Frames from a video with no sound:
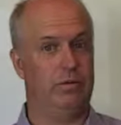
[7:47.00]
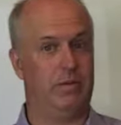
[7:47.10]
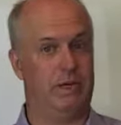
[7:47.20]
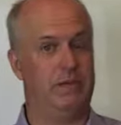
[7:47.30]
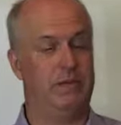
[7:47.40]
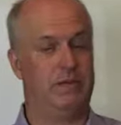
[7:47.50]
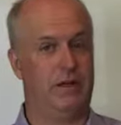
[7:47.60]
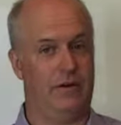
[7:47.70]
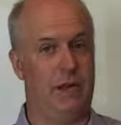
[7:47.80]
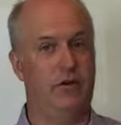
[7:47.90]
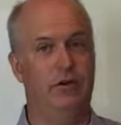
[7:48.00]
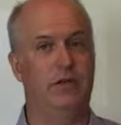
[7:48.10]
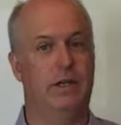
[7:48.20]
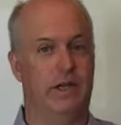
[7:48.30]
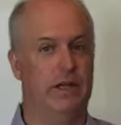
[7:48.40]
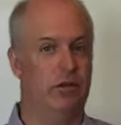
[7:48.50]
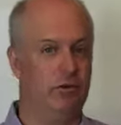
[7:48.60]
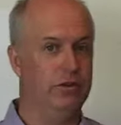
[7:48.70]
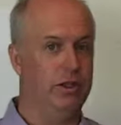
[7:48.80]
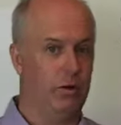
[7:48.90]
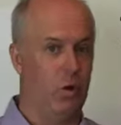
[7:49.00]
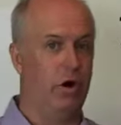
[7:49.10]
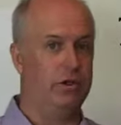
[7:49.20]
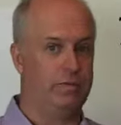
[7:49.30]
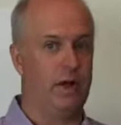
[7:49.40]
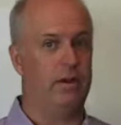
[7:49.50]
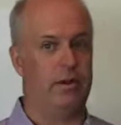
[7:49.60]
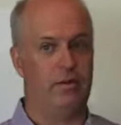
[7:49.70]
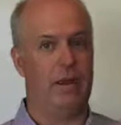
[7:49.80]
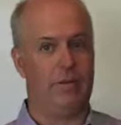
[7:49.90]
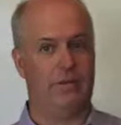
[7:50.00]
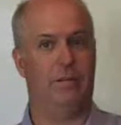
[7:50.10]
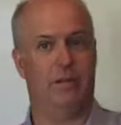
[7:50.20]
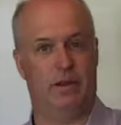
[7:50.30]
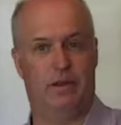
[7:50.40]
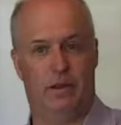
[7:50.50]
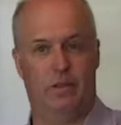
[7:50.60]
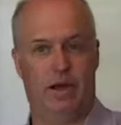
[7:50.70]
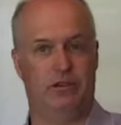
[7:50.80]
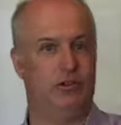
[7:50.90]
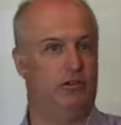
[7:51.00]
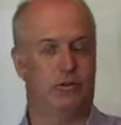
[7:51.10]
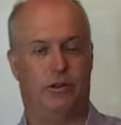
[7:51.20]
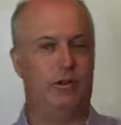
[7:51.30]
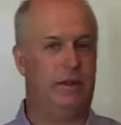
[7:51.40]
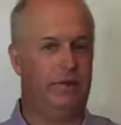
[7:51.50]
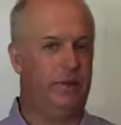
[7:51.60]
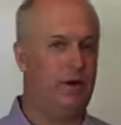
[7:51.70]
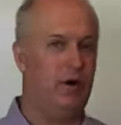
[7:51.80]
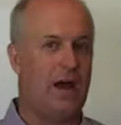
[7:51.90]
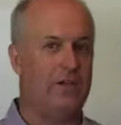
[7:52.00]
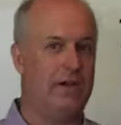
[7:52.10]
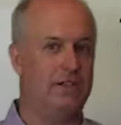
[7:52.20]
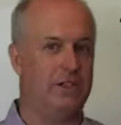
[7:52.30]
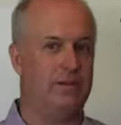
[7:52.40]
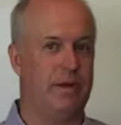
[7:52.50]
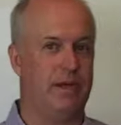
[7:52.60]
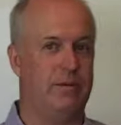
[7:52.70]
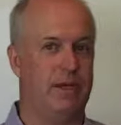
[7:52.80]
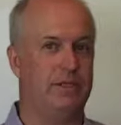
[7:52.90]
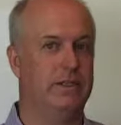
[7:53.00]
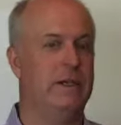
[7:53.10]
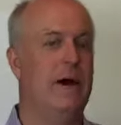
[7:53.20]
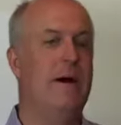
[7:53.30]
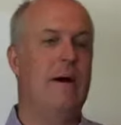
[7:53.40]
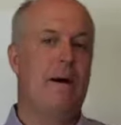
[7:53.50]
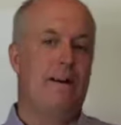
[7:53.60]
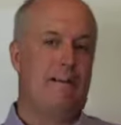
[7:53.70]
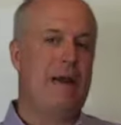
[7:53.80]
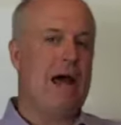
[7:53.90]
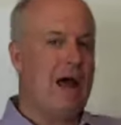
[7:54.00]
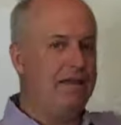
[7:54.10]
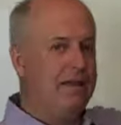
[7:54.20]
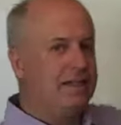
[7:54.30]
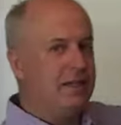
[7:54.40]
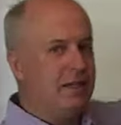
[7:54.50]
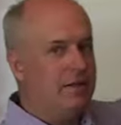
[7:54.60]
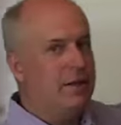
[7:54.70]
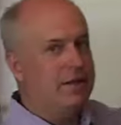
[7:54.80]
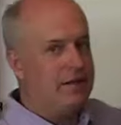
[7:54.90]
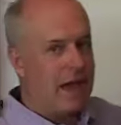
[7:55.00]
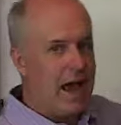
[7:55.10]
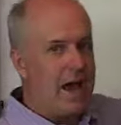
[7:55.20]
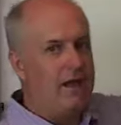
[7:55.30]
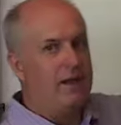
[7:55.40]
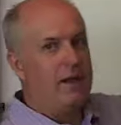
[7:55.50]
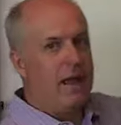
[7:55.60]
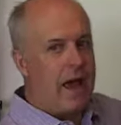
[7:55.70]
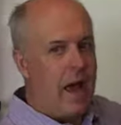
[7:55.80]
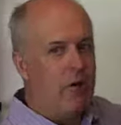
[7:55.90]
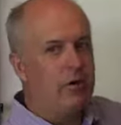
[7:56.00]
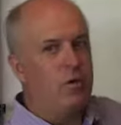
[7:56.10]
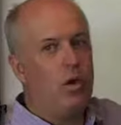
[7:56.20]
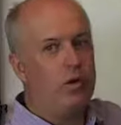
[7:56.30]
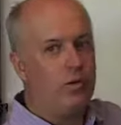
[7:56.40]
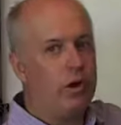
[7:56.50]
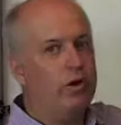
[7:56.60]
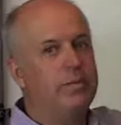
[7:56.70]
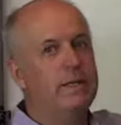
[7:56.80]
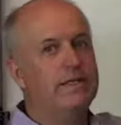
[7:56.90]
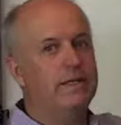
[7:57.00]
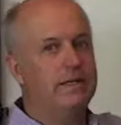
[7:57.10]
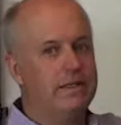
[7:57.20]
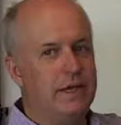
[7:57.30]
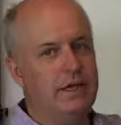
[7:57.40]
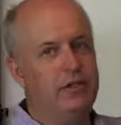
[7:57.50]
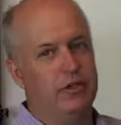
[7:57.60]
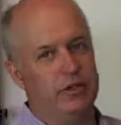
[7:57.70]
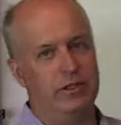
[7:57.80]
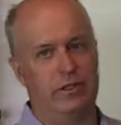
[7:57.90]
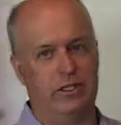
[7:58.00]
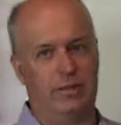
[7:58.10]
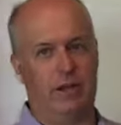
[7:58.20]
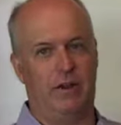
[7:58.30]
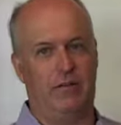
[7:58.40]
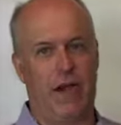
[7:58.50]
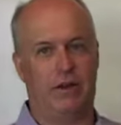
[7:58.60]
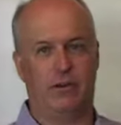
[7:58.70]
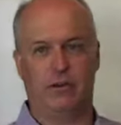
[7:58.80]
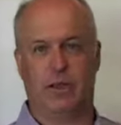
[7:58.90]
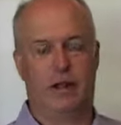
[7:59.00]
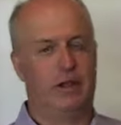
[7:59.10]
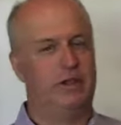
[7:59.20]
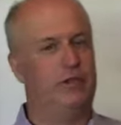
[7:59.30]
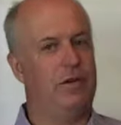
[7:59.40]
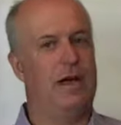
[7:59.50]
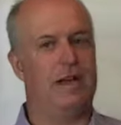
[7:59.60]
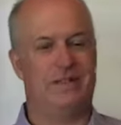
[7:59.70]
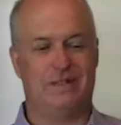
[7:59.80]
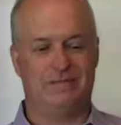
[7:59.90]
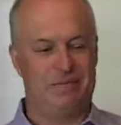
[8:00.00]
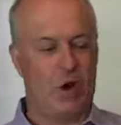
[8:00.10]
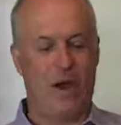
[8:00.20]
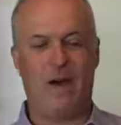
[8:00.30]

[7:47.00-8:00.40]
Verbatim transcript: because if they're using it, it usually works better than maybe something that you might choose with if you don't have any decision making basis. But add this into the mix. Add how you want to run your business into your decision making factors. Some of you guys don't